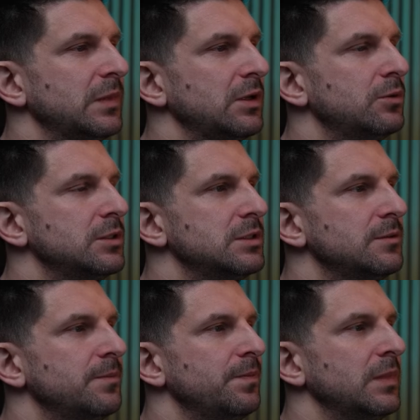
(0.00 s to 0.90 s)
There.
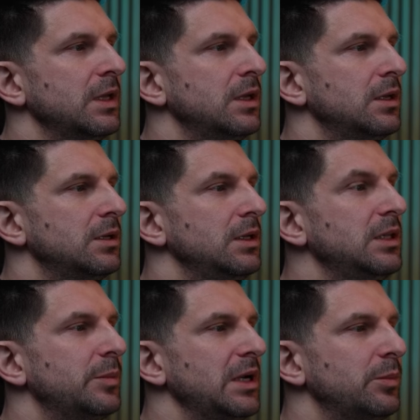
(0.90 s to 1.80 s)
And now I'll
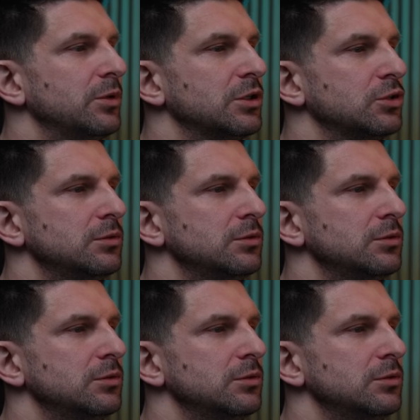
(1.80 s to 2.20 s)
show